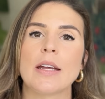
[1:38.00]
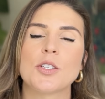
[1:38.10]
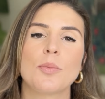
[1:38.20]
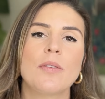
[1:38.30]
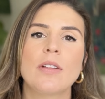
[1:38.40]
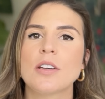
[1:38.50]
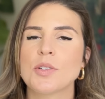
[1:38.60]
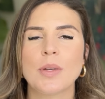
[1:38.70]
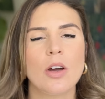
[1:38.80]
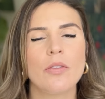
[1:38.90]
right, so briefly, I
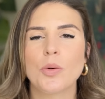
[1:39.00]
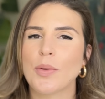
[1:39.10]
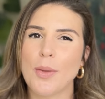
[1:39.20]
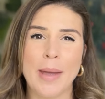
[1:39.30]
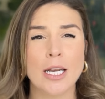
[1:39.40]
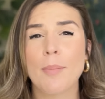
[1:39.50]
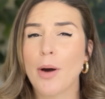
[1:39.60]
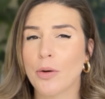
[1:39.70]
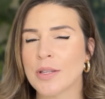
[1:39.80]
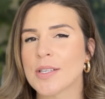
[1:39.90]
just want to go over what the main
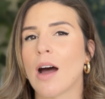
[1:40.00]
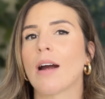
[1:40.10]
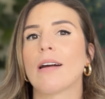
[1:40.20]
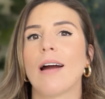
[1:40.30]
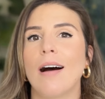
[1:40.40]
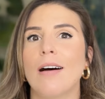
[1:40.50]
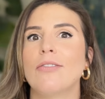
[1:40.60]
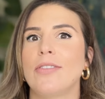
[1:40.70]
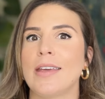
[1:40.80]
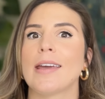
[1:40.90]
components are
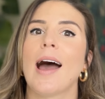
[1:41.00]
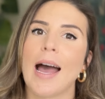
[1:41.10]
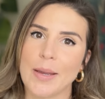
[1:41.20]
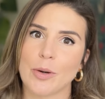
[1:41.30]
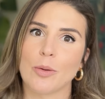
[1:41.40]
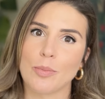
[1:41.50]
of the Hyper